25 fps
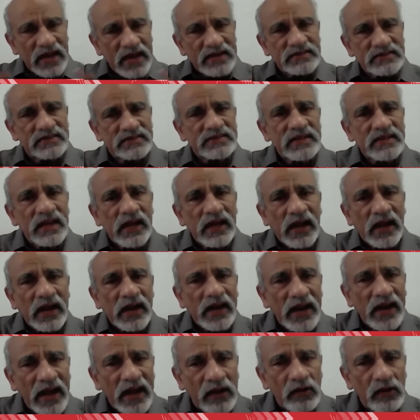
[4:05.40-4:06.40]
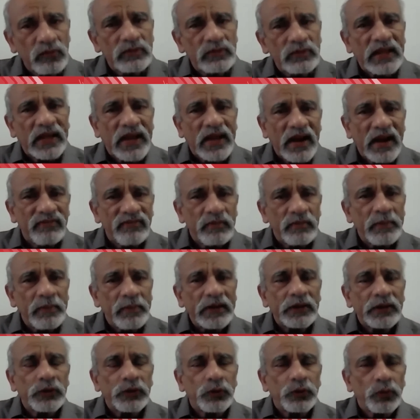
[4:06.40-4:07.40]
has allowed the
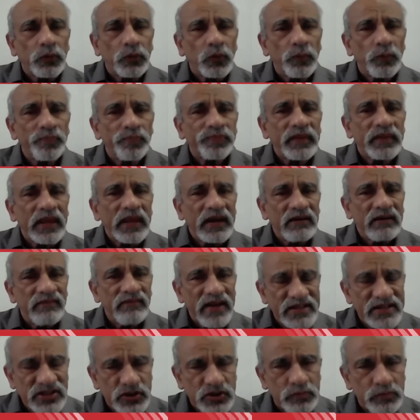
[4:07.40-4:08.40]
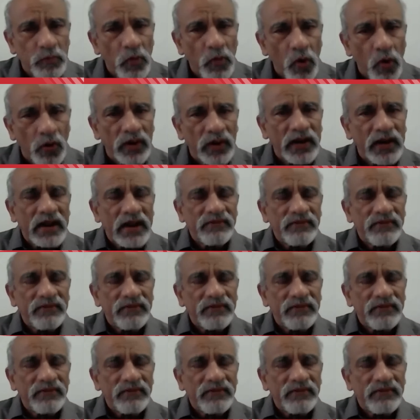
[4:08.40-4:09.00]
government to invest more in